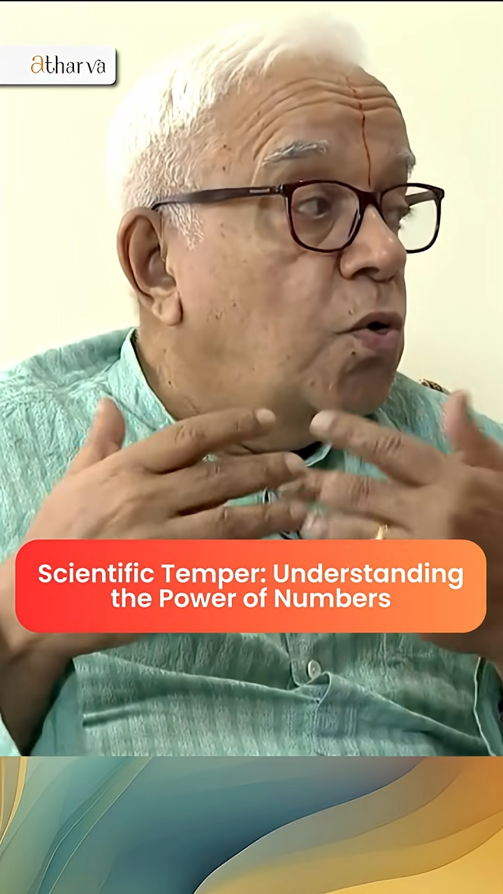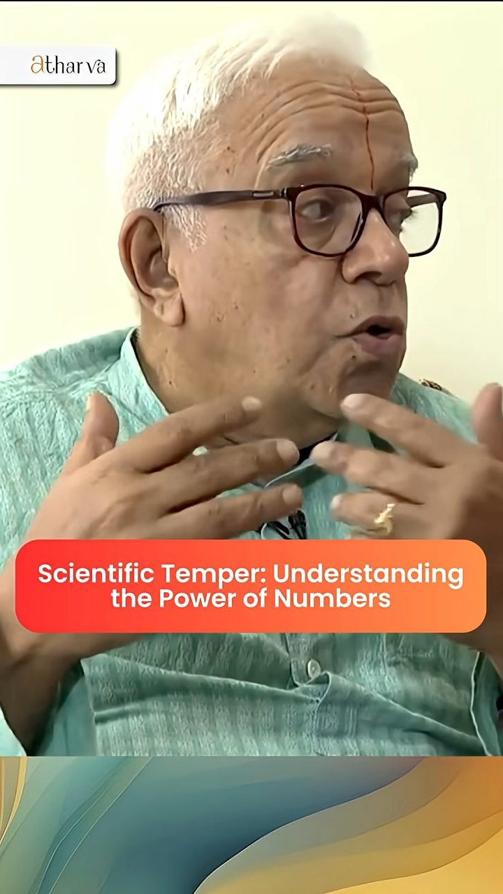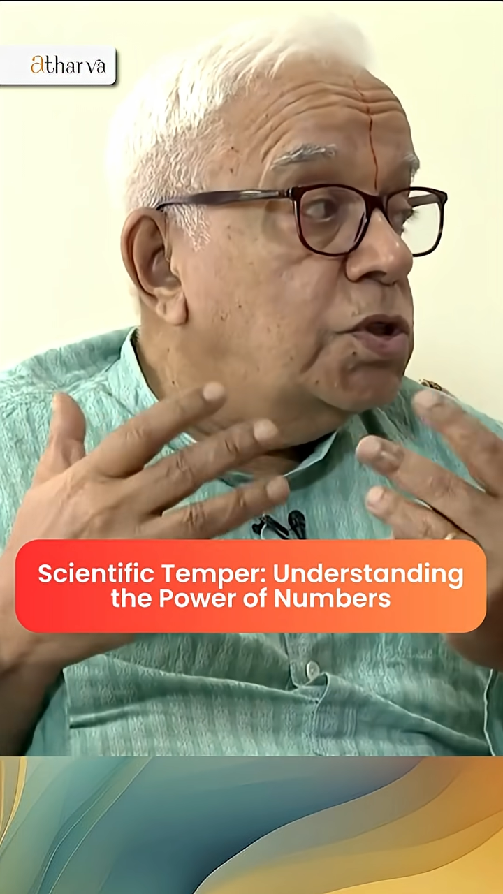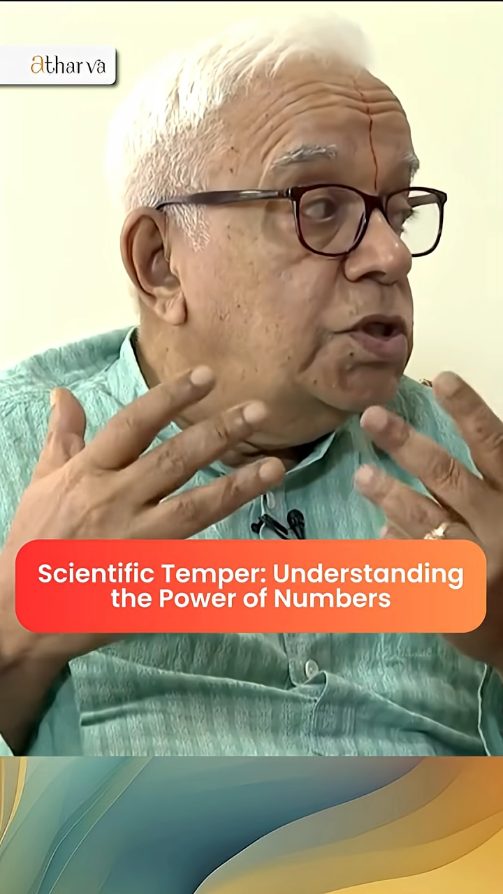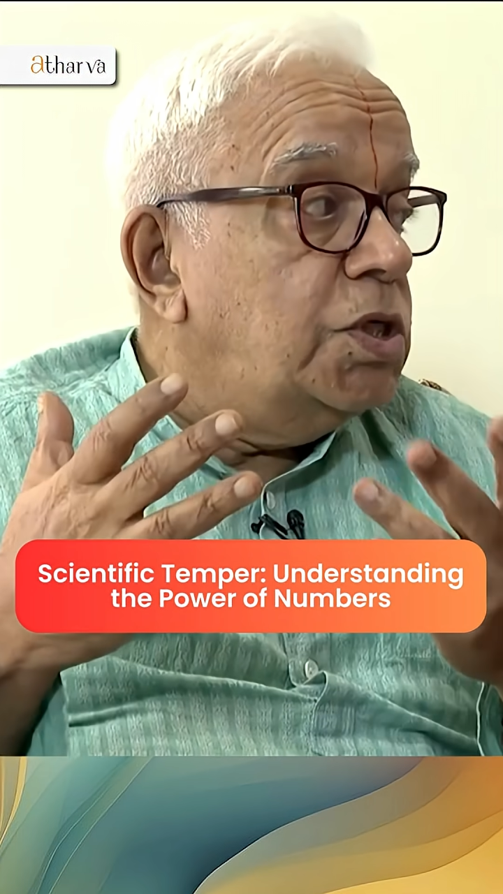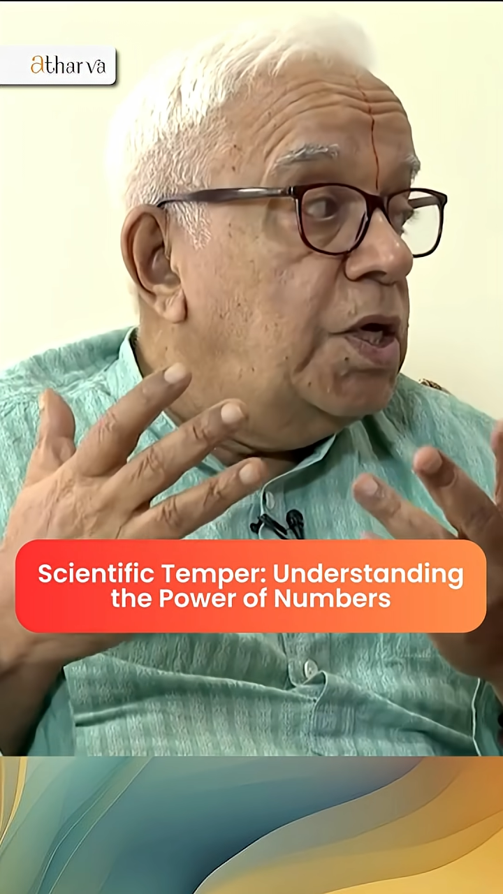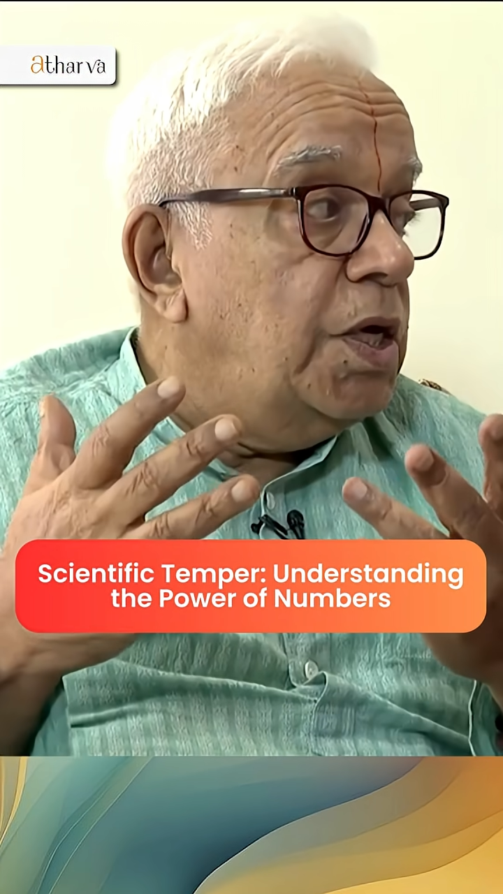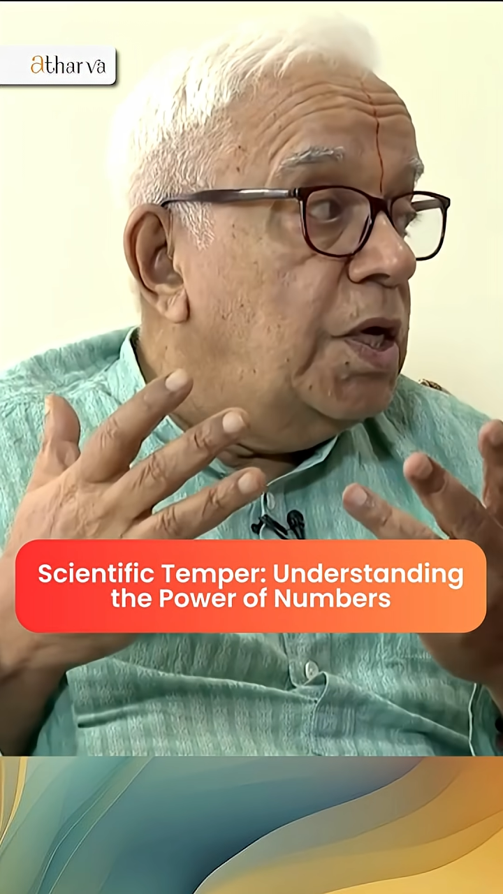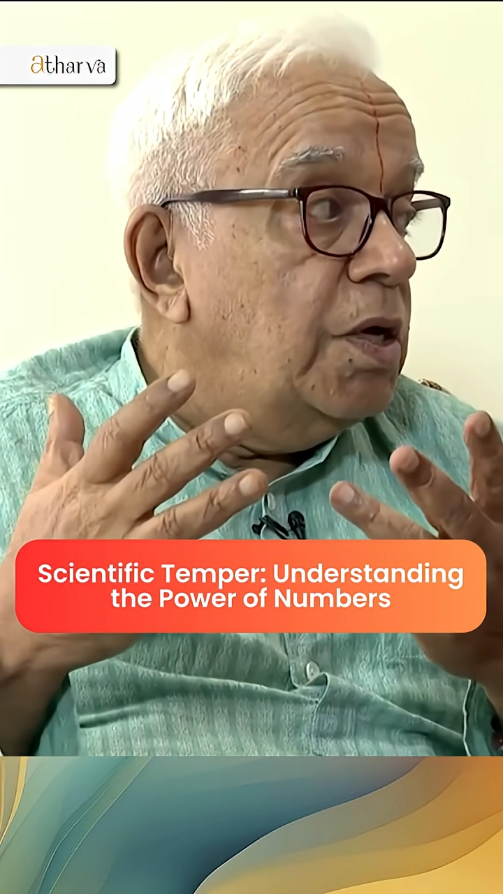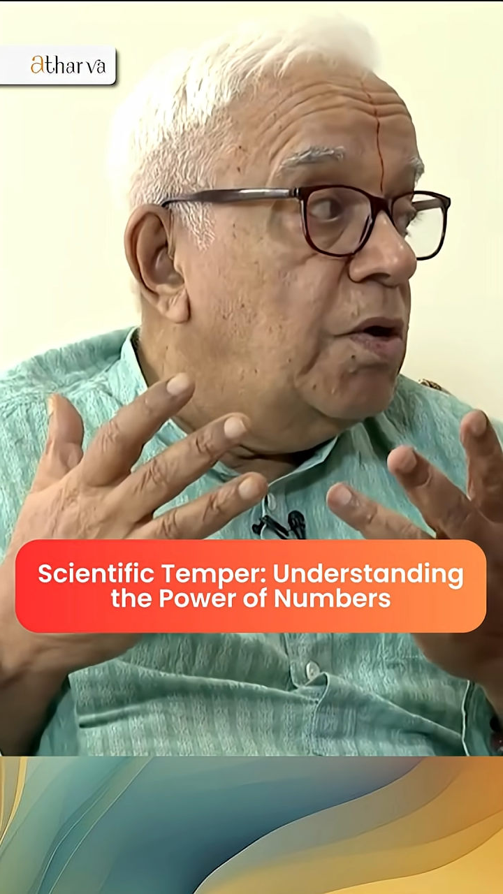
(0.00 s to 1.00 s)

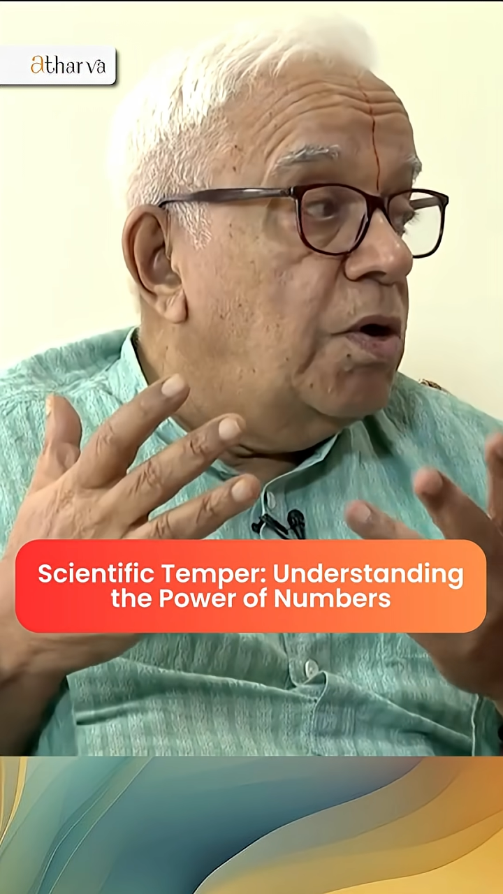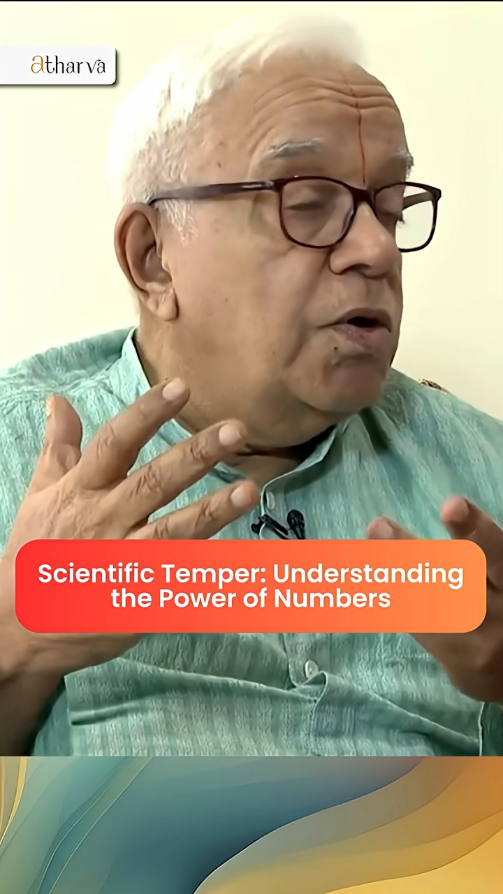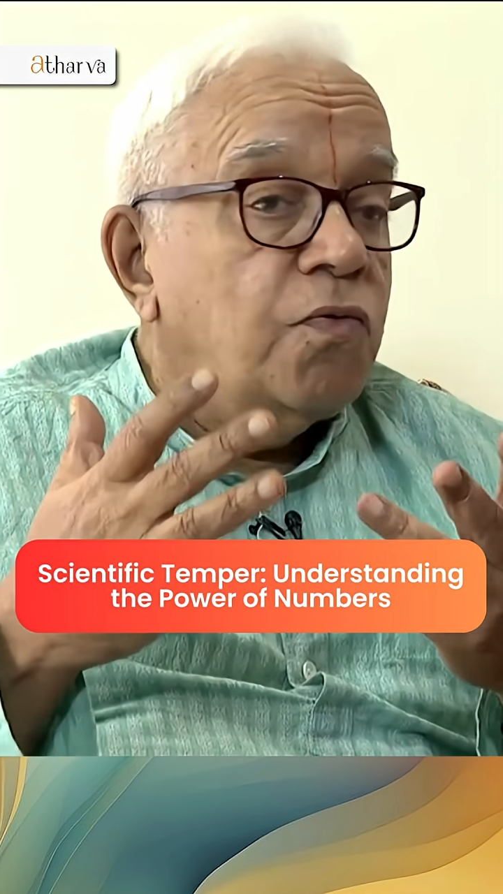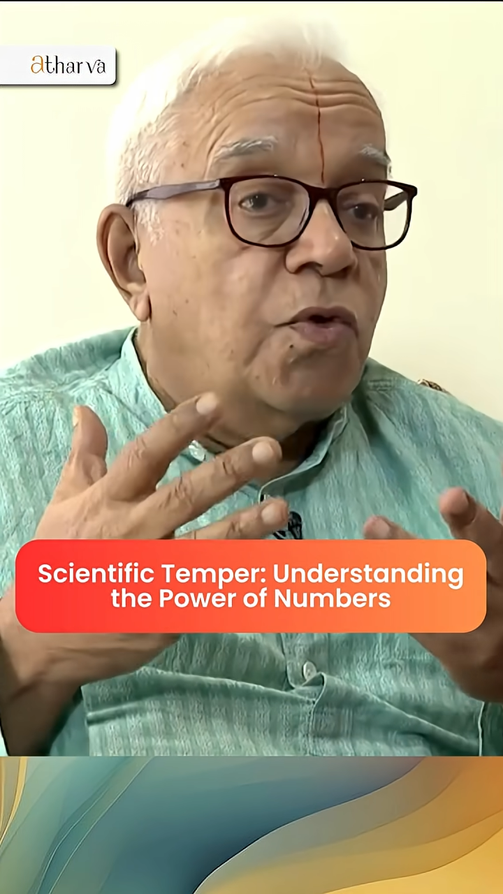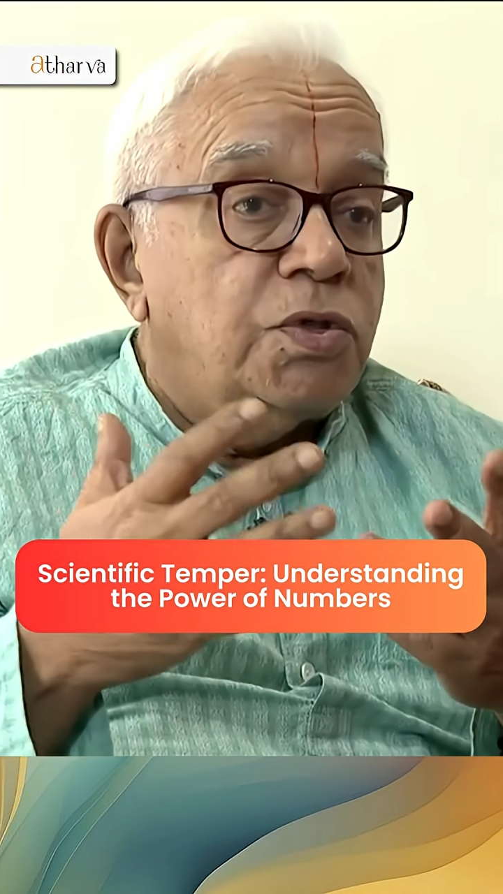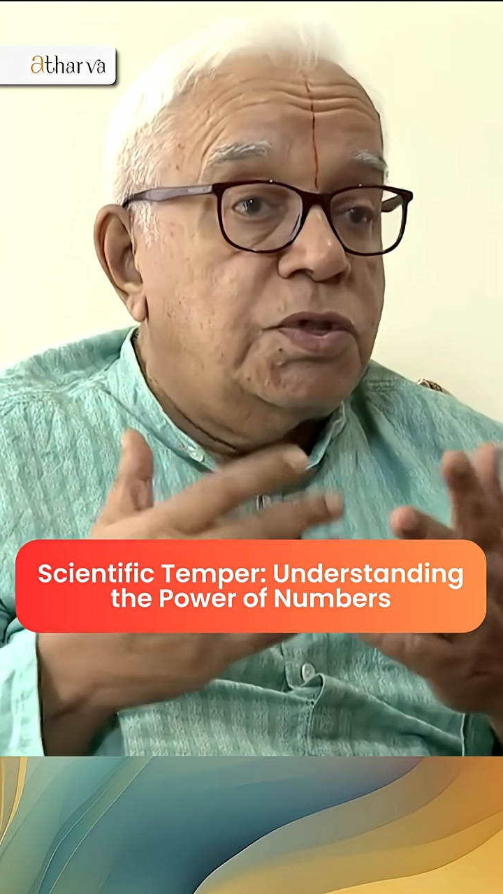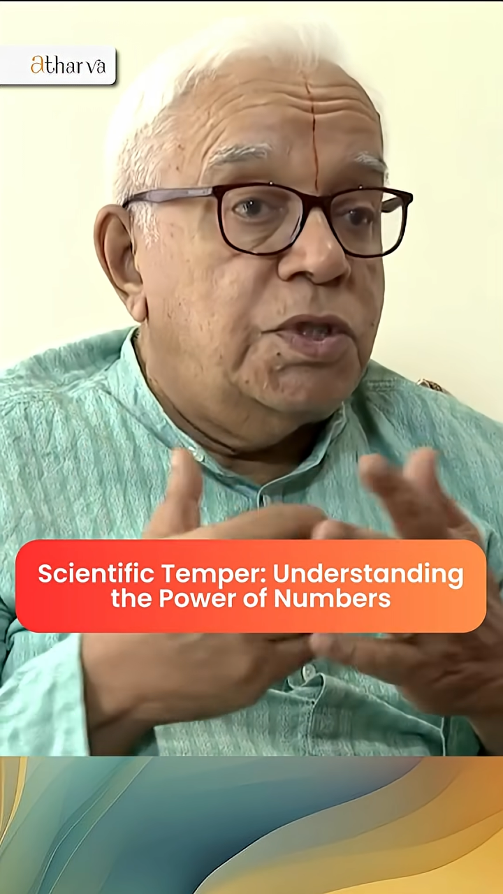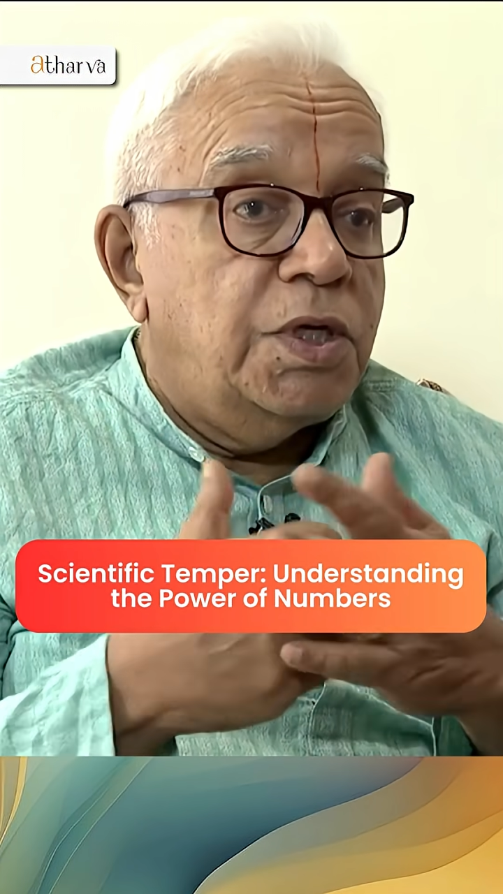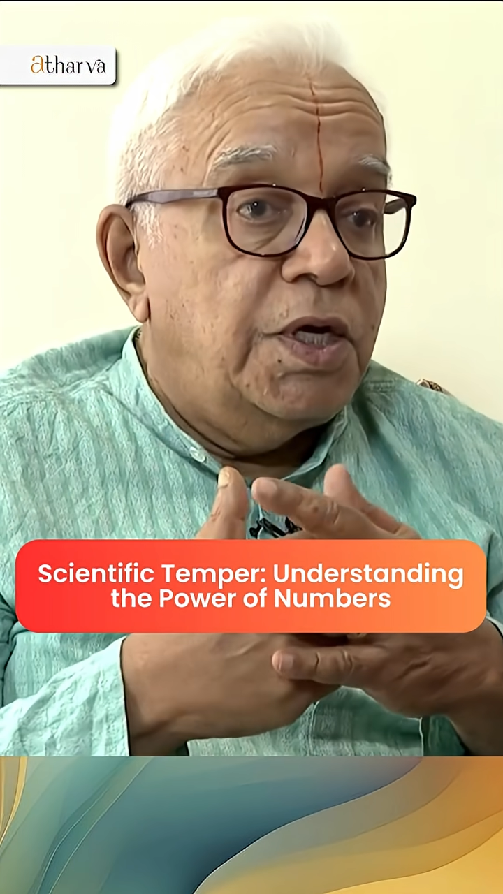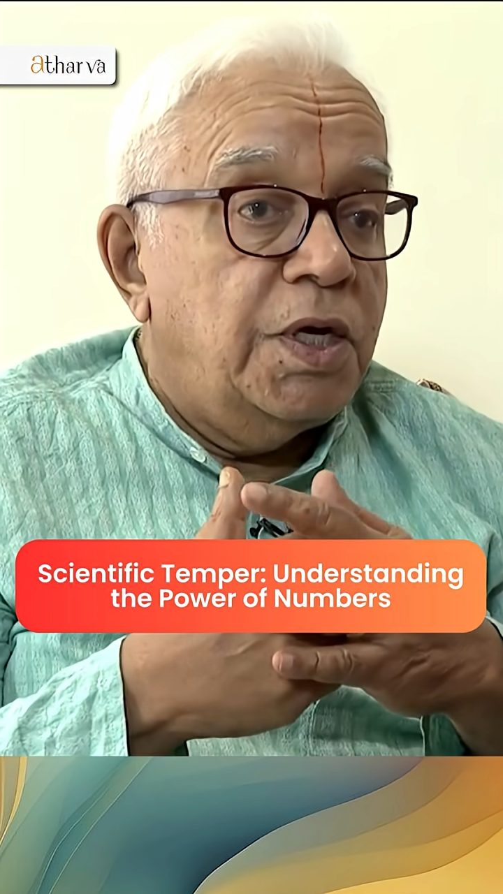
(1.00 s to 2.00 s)
questioning, a lot of
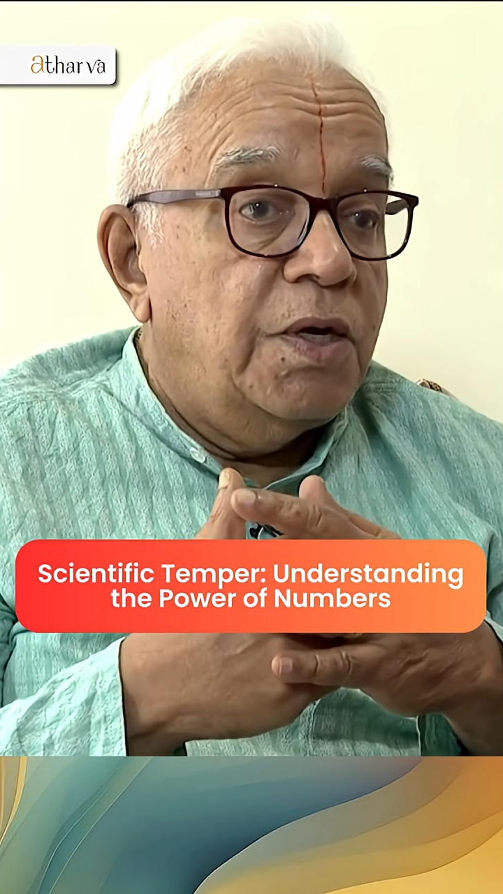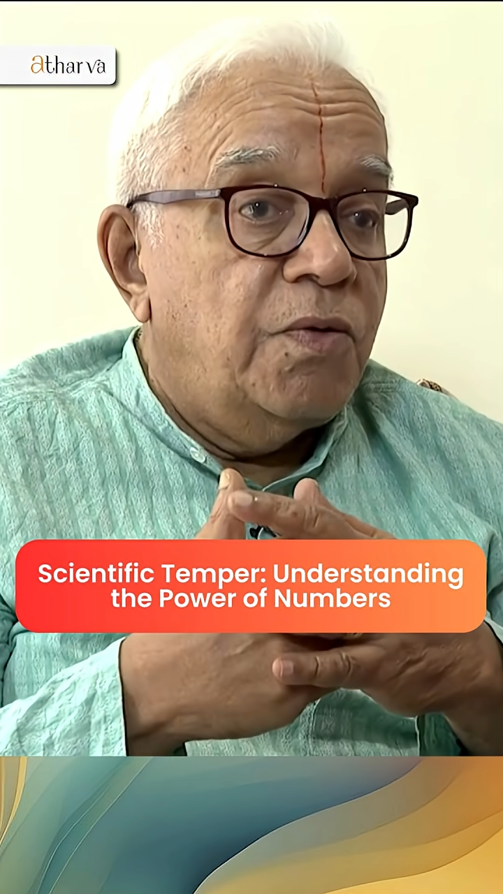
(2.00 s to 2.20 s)
questioning.